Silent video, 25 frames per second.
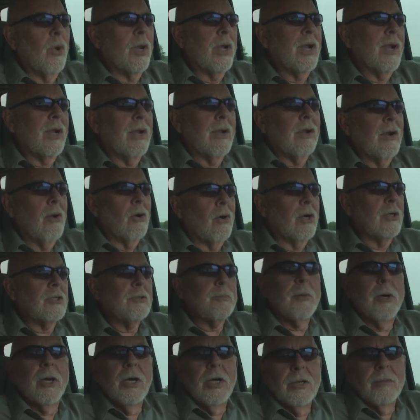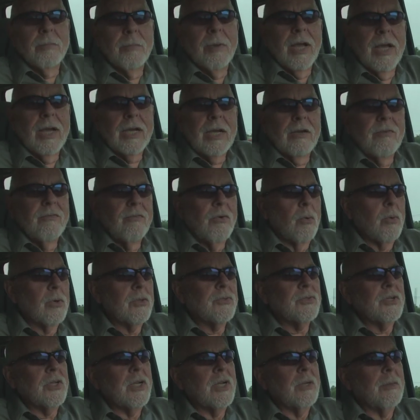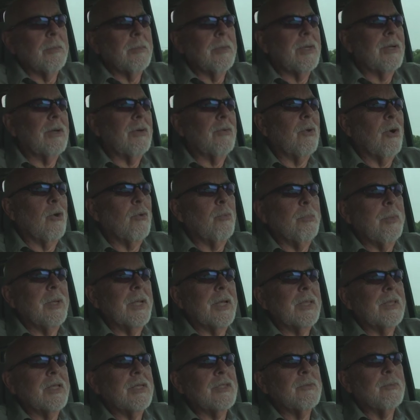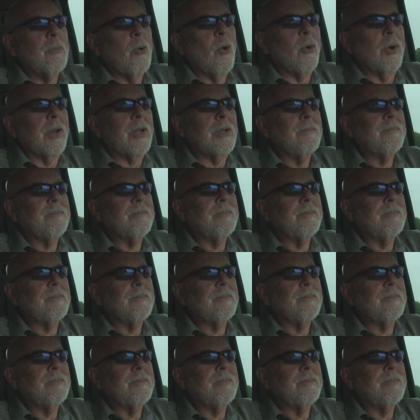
We correspond back and forth some, and I wrote Mick this morning.